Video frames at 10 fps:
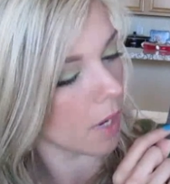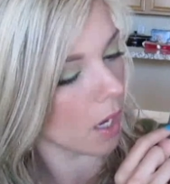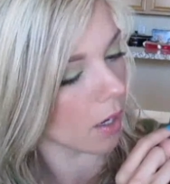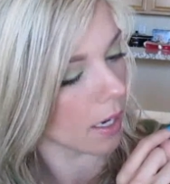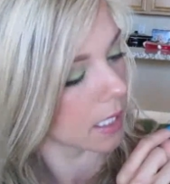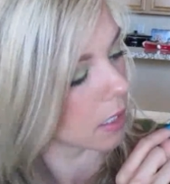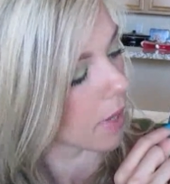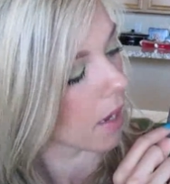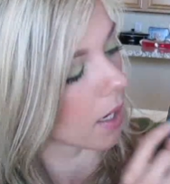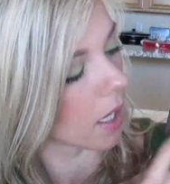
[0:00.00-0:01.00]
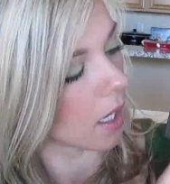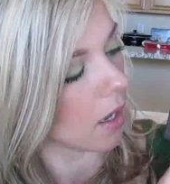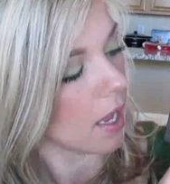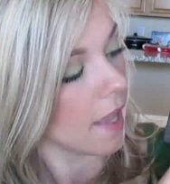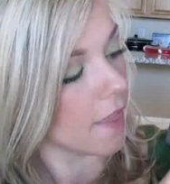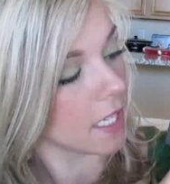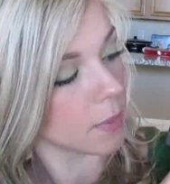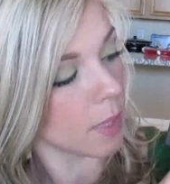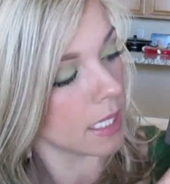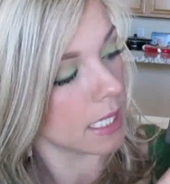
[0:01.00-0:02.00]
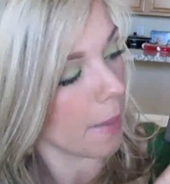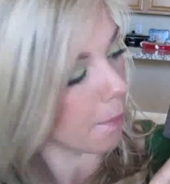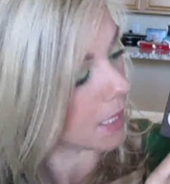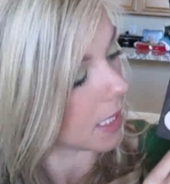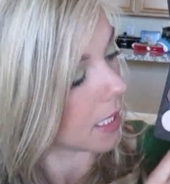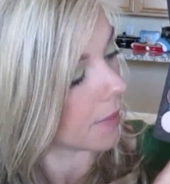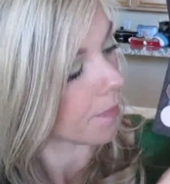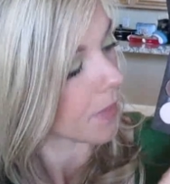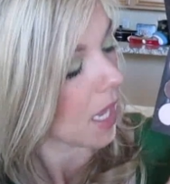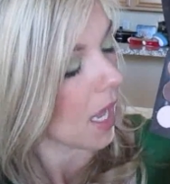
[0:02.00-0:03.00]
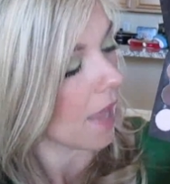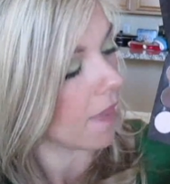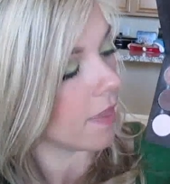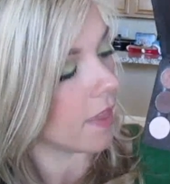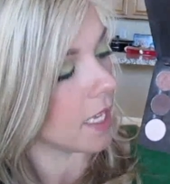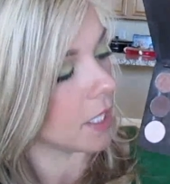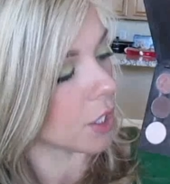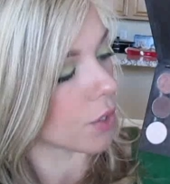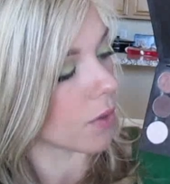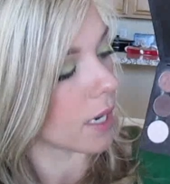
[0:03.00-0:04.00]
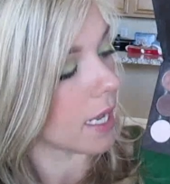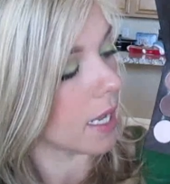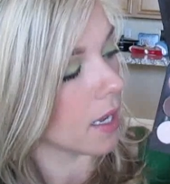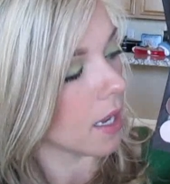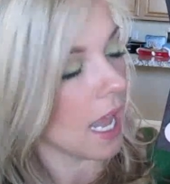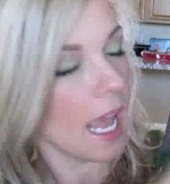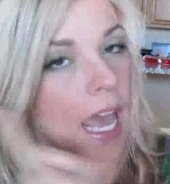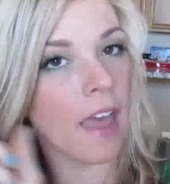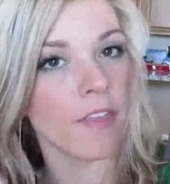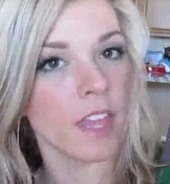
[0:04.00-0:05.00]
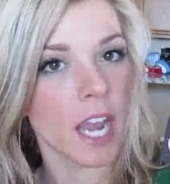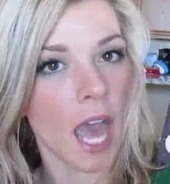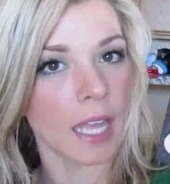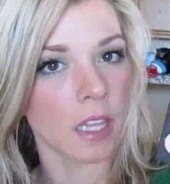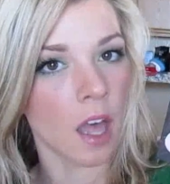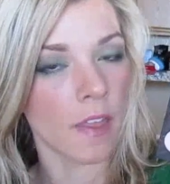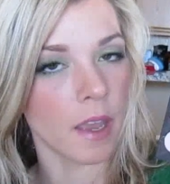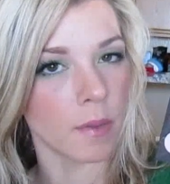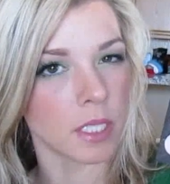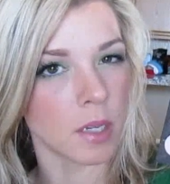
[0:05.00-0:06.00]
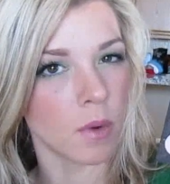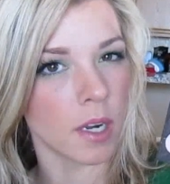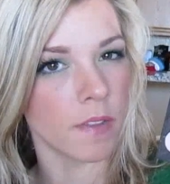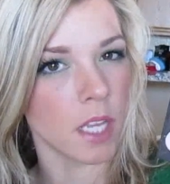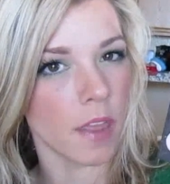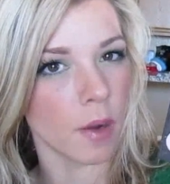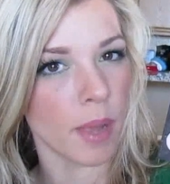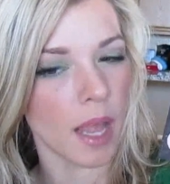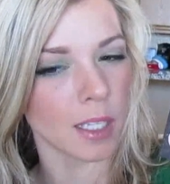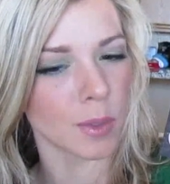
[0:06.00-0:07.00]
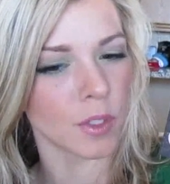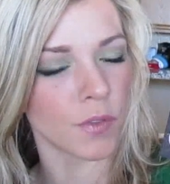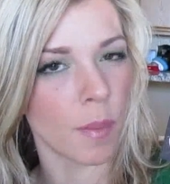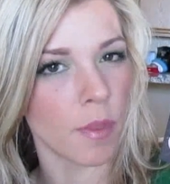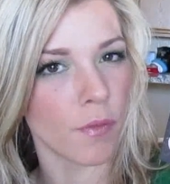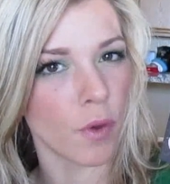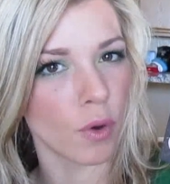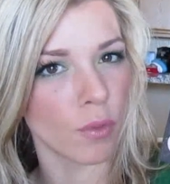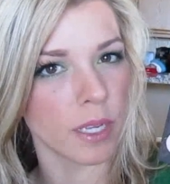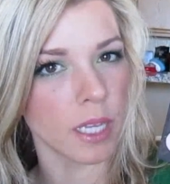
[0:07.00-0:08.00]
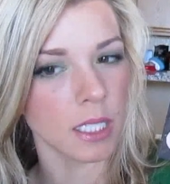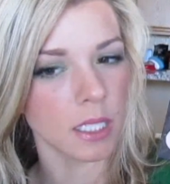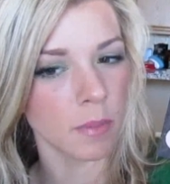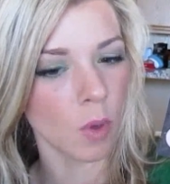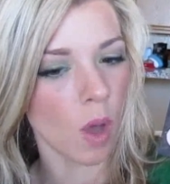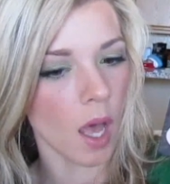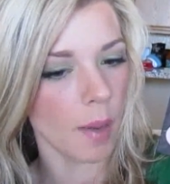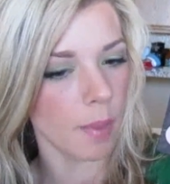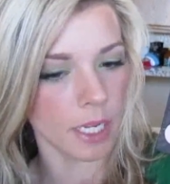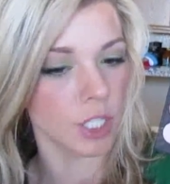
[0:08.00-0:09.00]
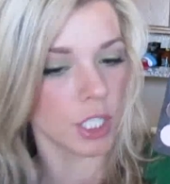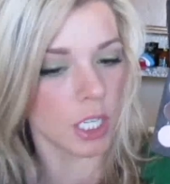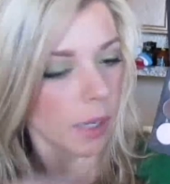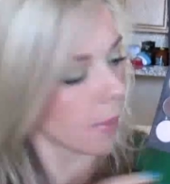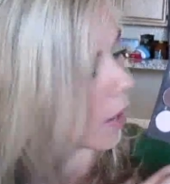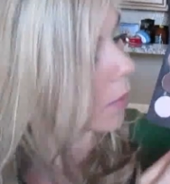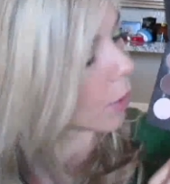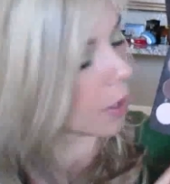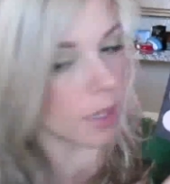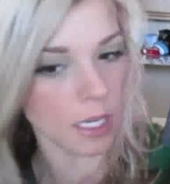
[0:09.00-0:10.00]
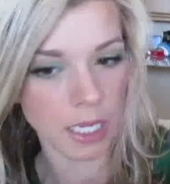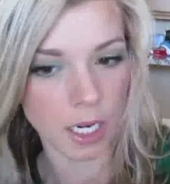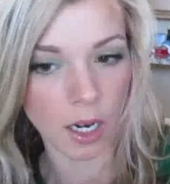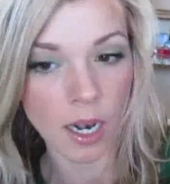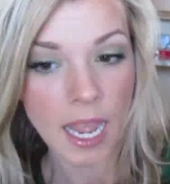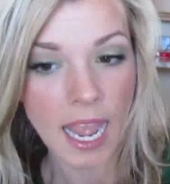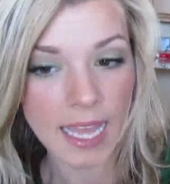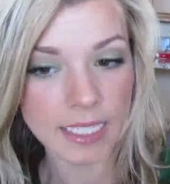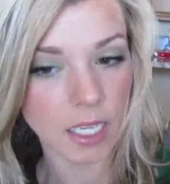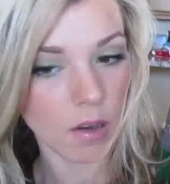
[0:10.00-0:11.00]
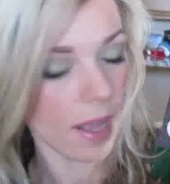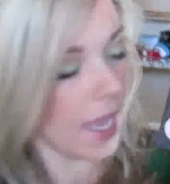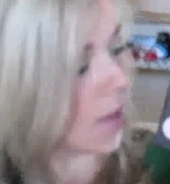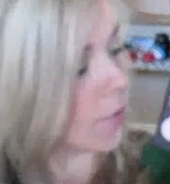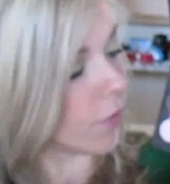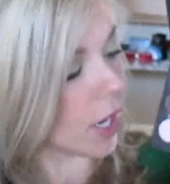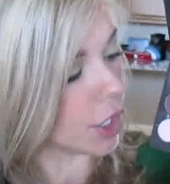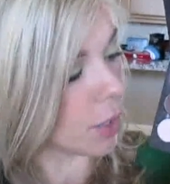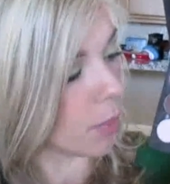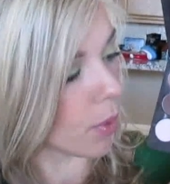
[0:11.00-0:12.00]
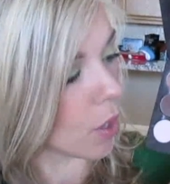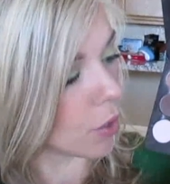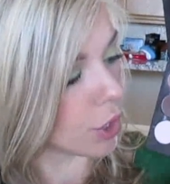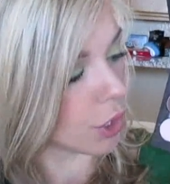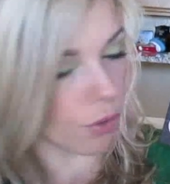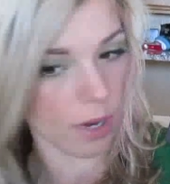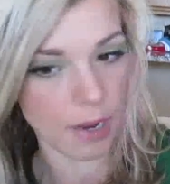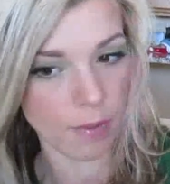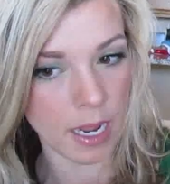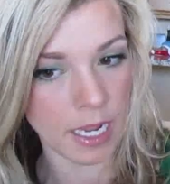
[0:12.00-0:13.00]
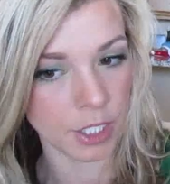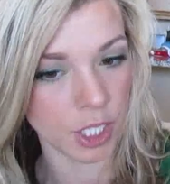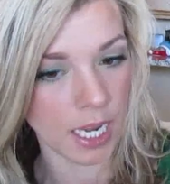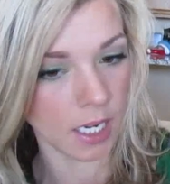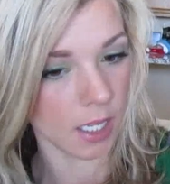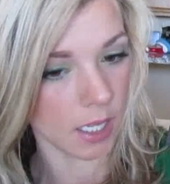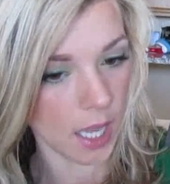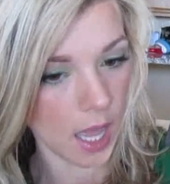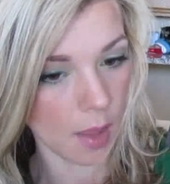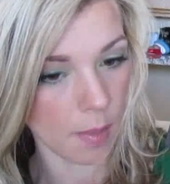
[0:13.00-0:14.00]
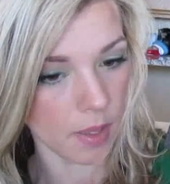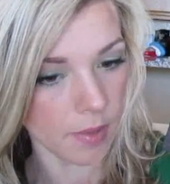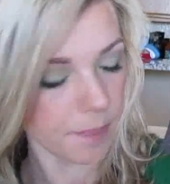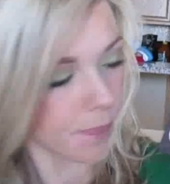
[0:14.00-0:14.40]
I'm not crazy about it. This one is empty. And then these three and the Nylon that was in one of the other palettes was from the Photorealism quad, but I just took them out and put them in here. And so I have Fresh Approach, Gray Range, and Club.